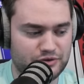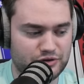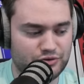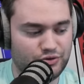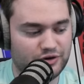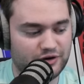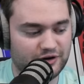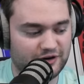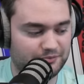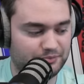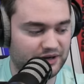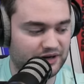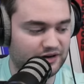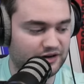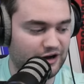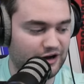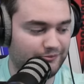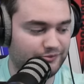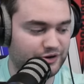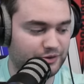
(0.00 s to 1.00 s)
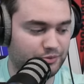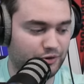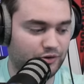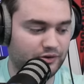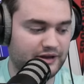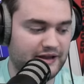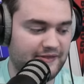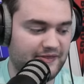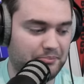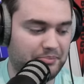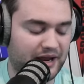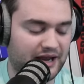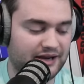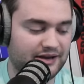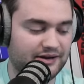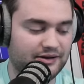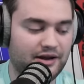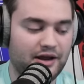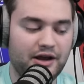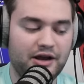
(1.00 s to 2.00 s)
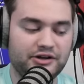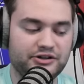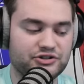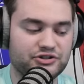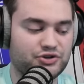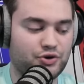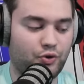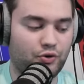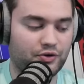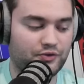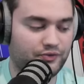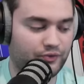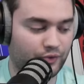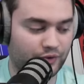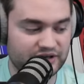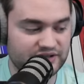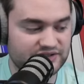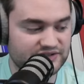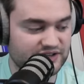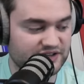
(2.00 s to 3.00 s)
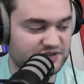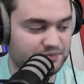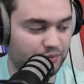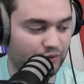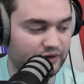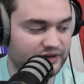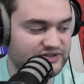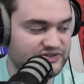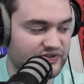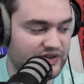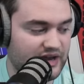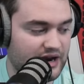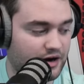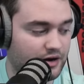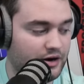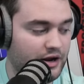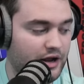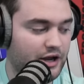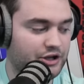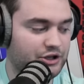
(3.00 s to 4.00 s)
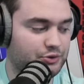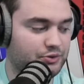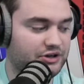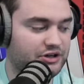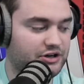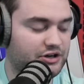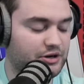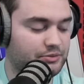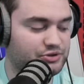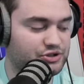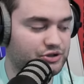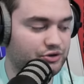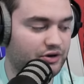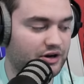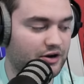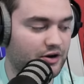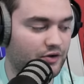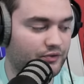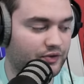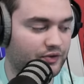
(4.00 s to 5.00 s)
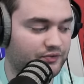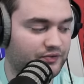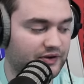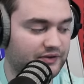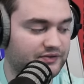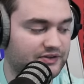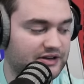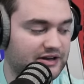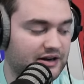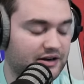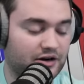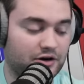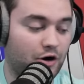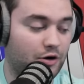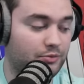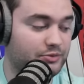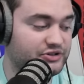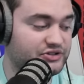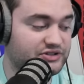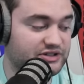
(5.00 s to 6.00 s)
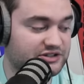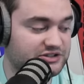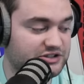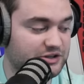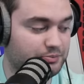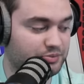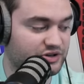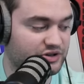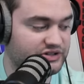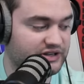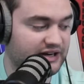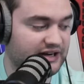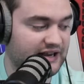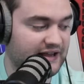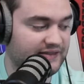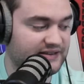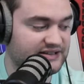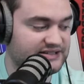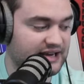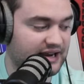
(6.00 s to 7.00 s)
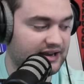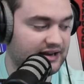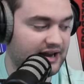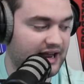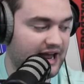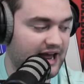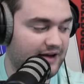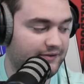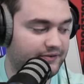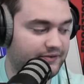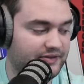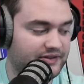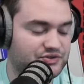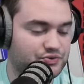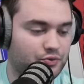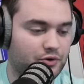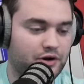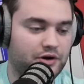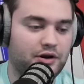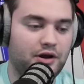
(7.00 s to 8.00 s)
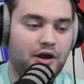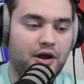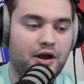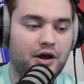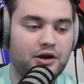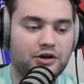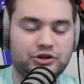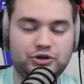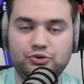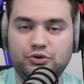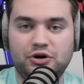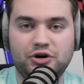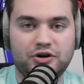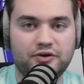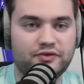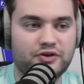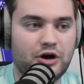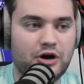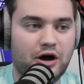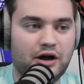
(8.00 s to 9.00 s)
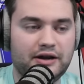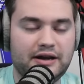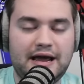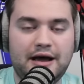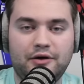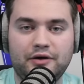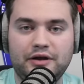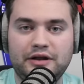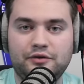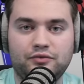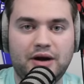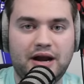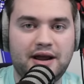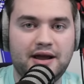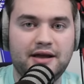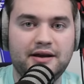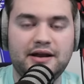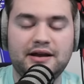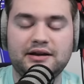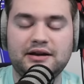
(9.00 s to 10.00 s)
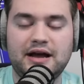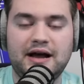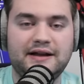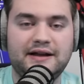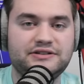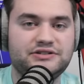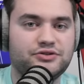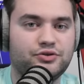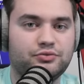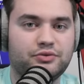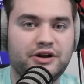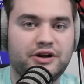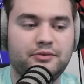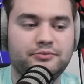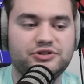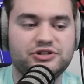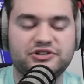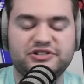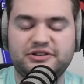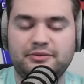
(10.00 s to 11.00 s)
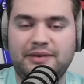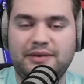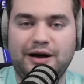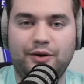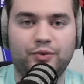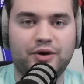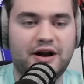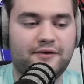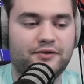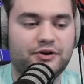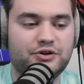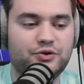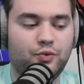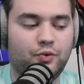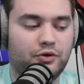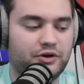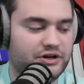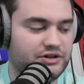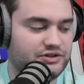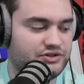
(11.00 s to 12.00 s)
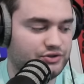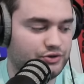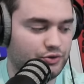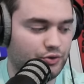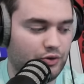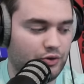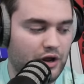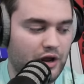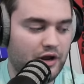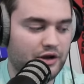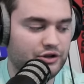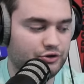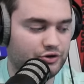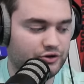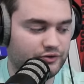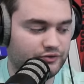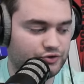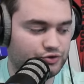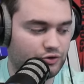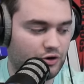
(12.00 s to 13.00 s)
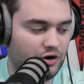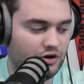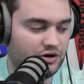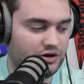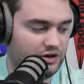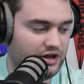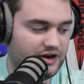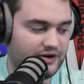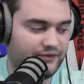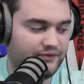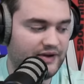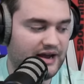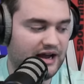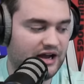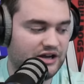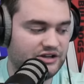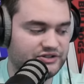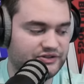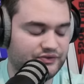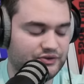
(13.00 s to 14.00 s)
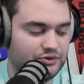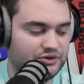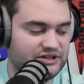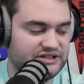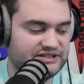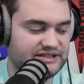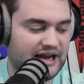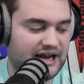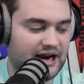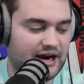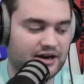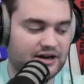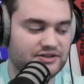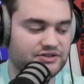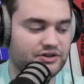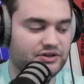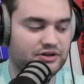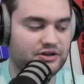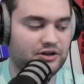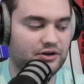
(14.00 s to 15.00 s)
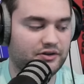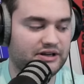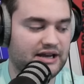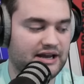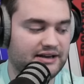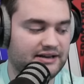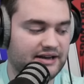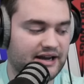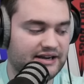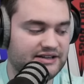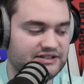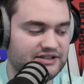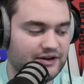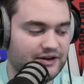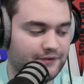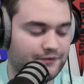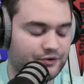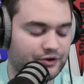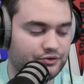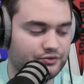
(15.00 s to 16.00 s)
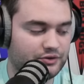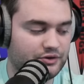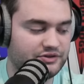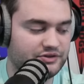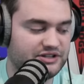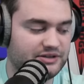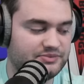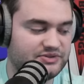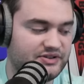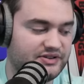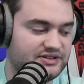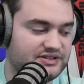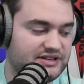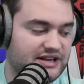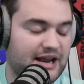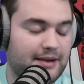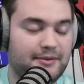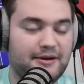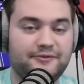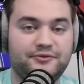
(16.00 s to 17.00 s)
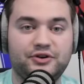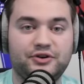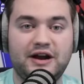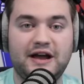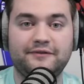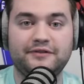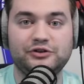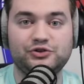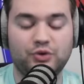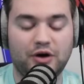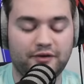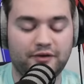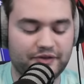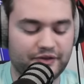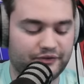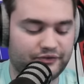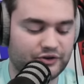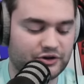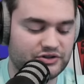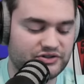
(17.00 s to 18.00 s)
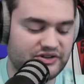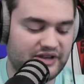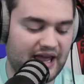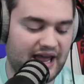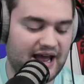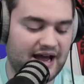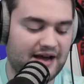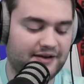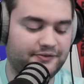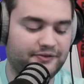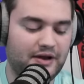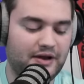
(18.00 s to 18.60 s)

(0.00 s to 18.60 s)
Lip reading: You could have been comfortable in the paint. You scored 46 points there. You ended up shooting over 50 or almost 60% in the second half in this one. You could have gotten out and ran and gotten to the rim just about whenever you wanted to. You could have drawn a lot of fouls if you had desired. Kentucky only had 19 free throw attempts in this game after having 12 in the first half.